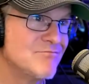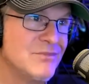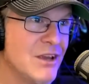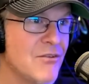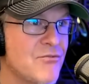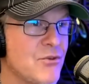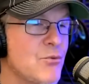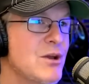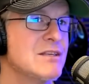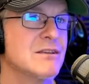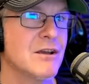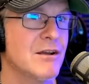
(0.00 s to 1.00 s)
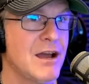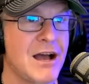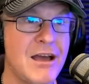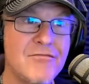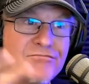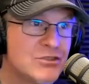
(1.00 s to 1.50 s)
you know, a few weeks ago, now
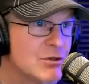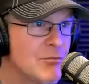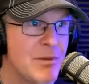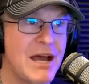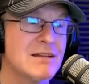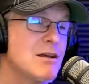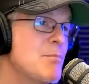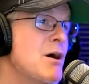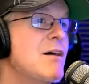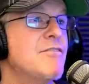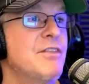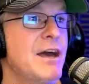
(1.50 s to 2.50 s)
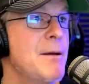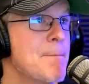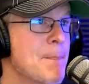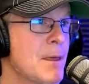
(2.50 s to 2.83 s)
I've sort of backed up off of that.